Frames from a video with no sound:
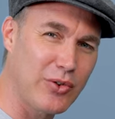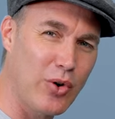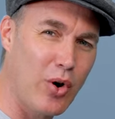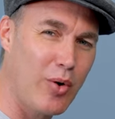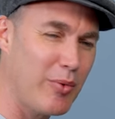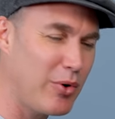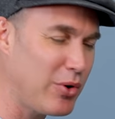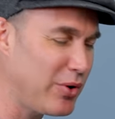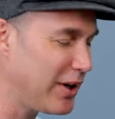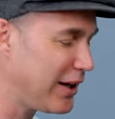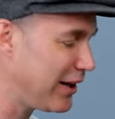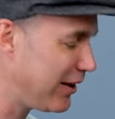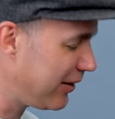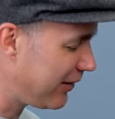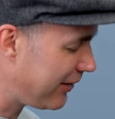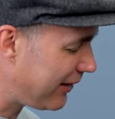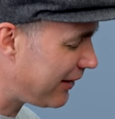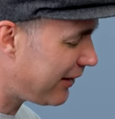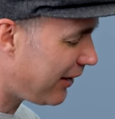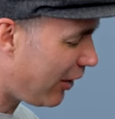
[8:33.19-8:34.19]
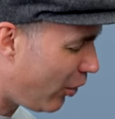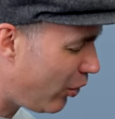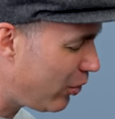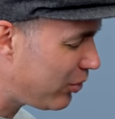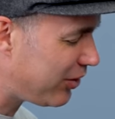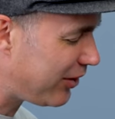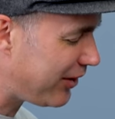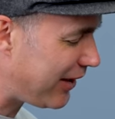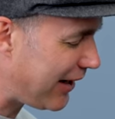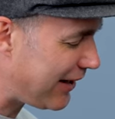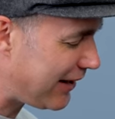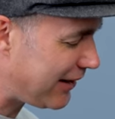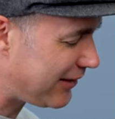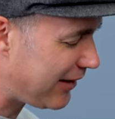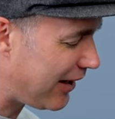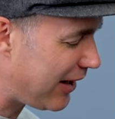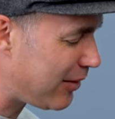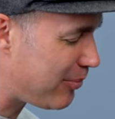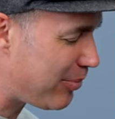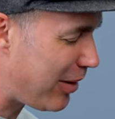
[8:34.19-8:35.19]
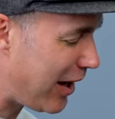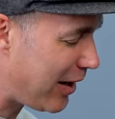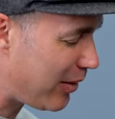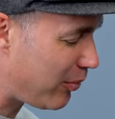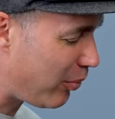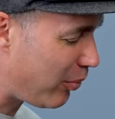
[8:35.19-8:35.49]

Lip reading: normal, the alternating day, pattern